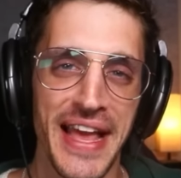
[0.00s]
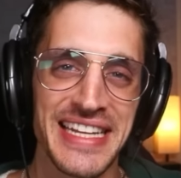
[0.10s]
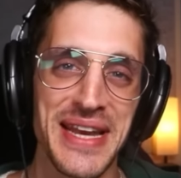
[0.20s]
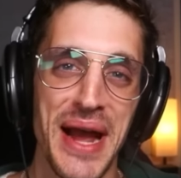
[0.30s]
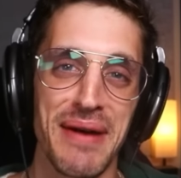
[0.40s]

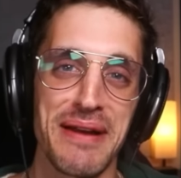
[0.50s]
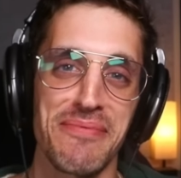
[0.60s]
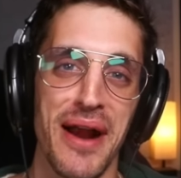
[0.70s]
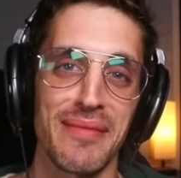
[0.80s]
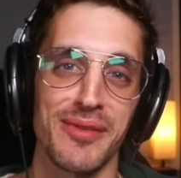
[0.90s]
that's not my
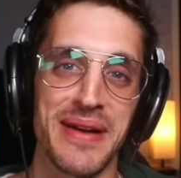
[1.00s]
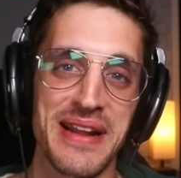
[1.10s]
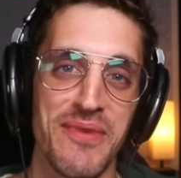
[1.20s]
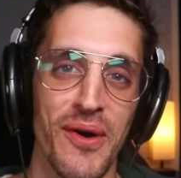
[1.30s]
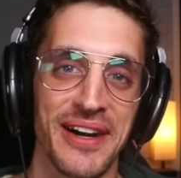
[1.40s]
problem
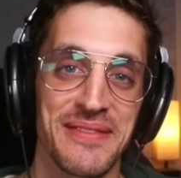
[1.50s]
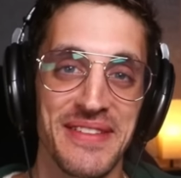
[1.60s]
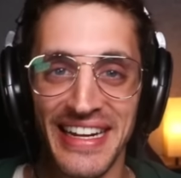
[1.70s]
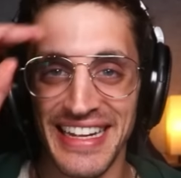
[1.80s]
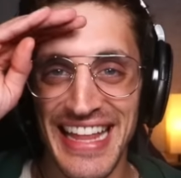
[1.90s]
anymore.
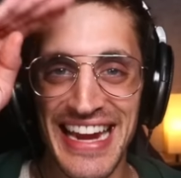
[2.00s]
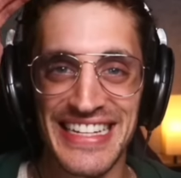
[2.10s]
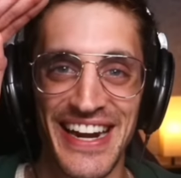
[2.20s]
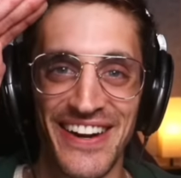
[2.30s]
Thanks,